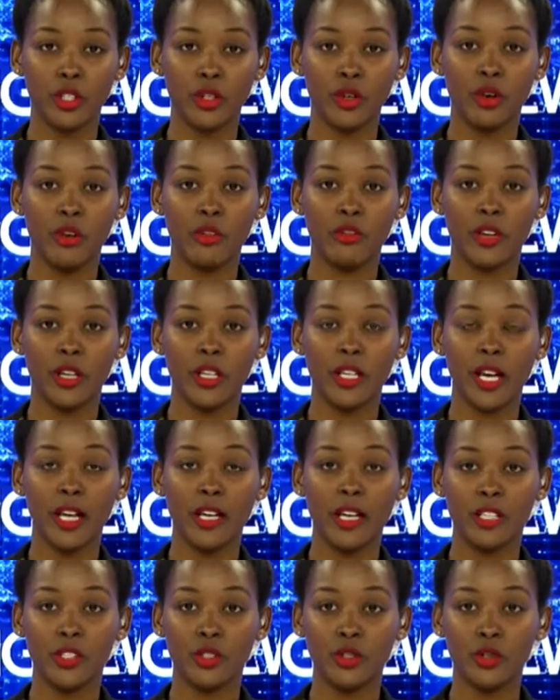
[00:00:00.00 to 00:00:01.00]
door of an
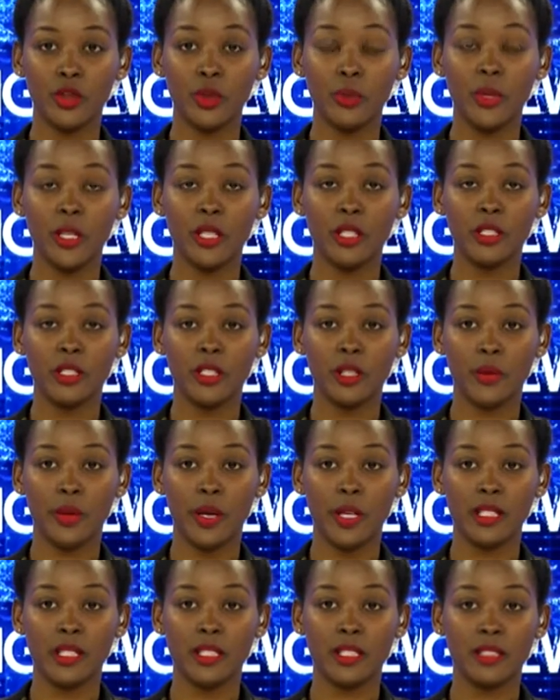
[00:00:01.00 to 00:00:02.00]
unassuming
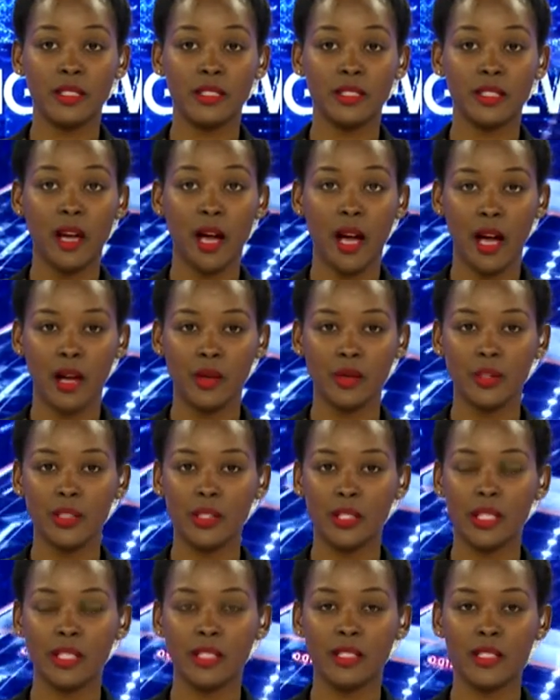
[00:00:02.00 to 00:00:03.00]
tenanted
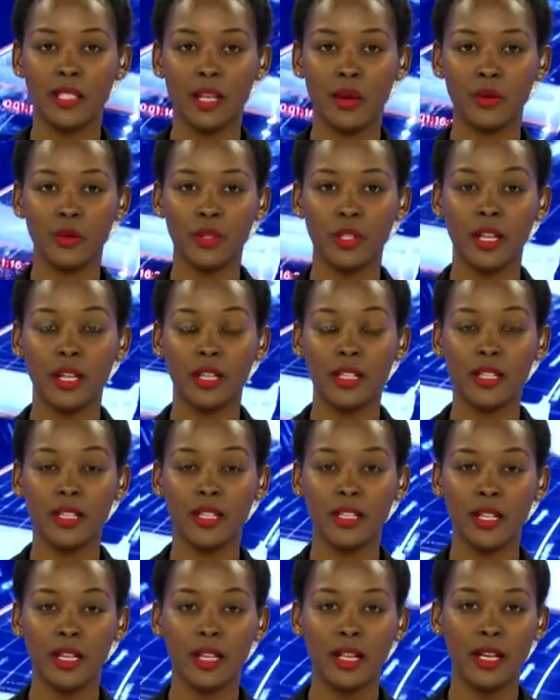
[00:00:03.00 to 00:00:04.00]
house in South
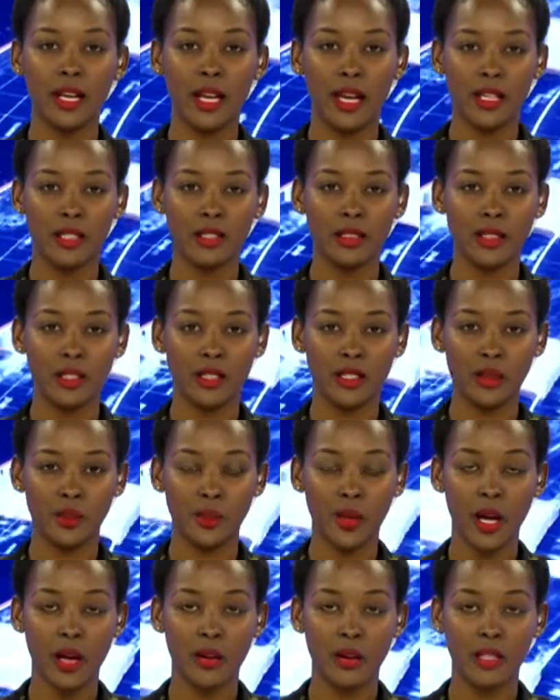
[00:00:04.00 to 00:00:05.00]
London lies the
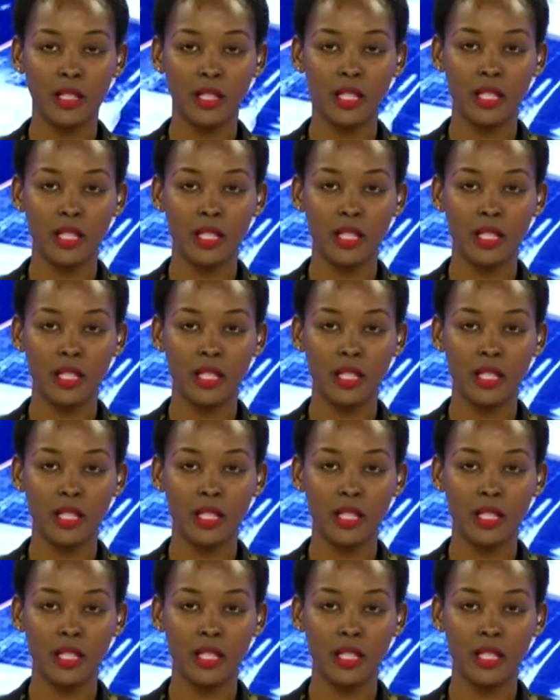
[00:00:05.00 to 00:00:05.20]
inspiring